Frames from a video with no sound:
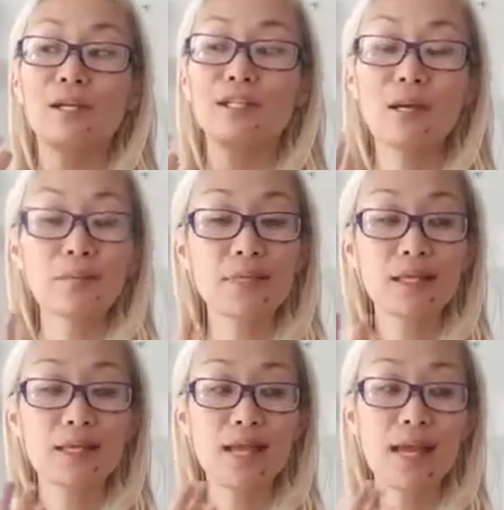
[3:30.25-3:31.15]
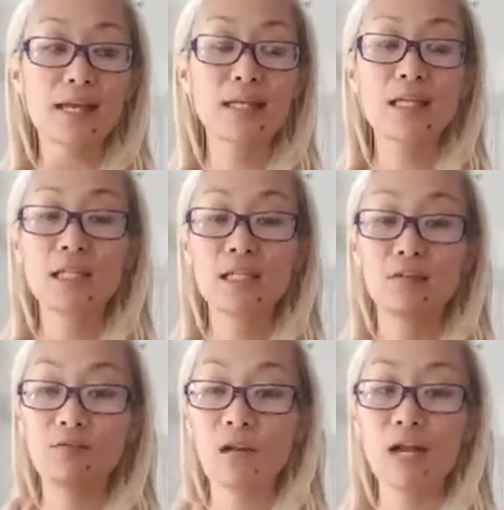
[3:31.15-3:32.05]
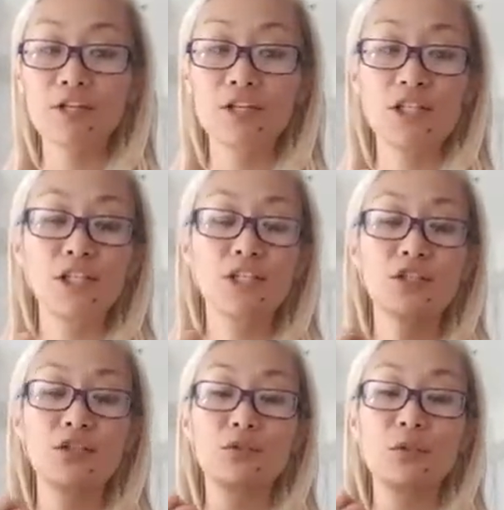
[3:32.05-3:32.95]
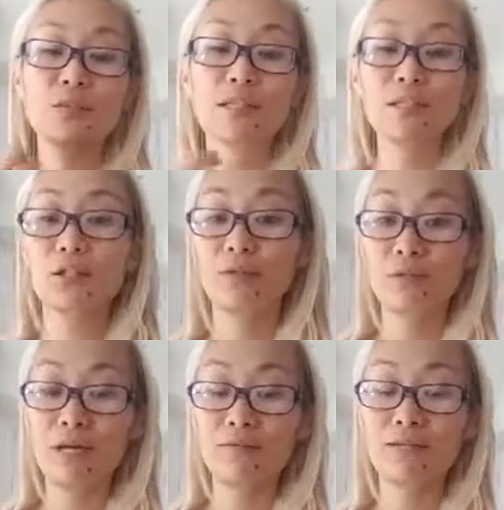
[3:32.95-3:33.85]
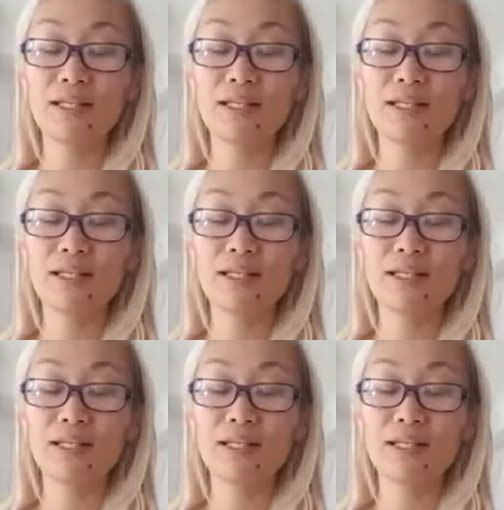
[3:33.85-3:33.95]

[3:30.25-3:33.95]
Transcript: something and give your energy to something that you love